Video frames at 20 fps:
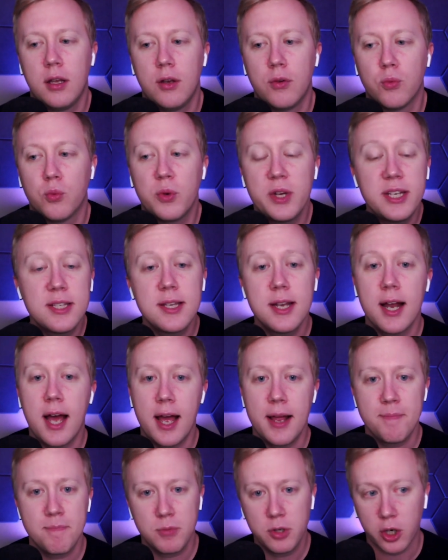reason
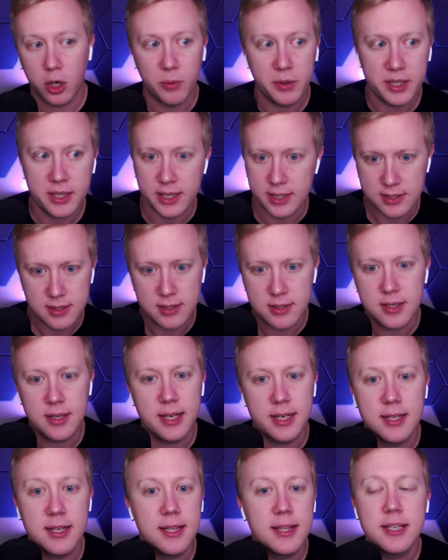I'm going
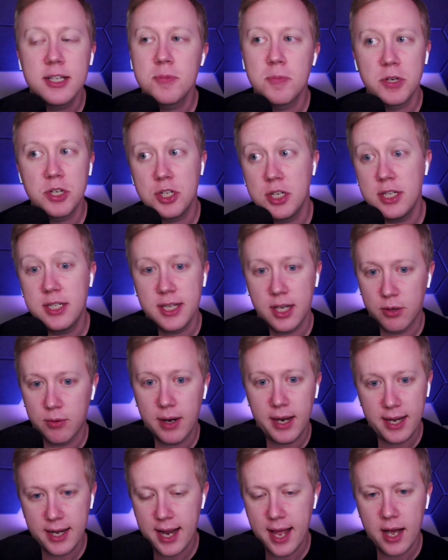into this much detail
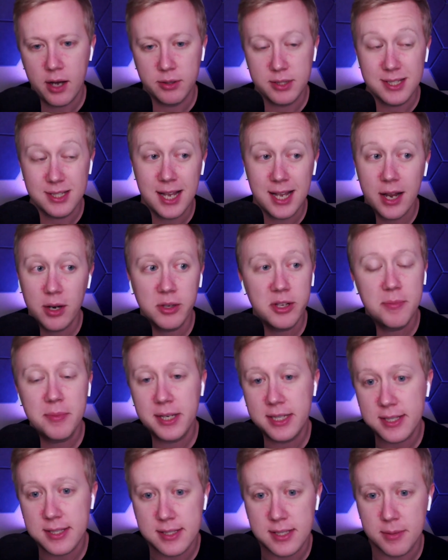right now is not only
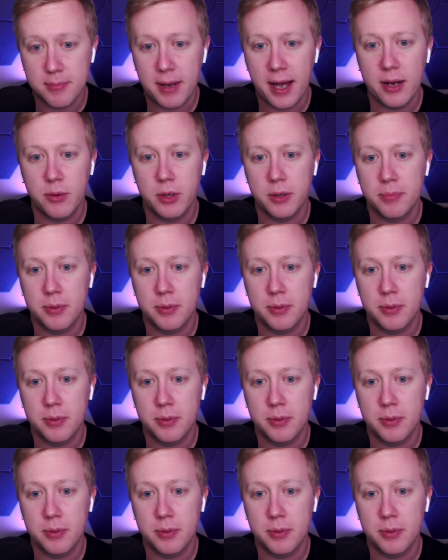because it's the bye week,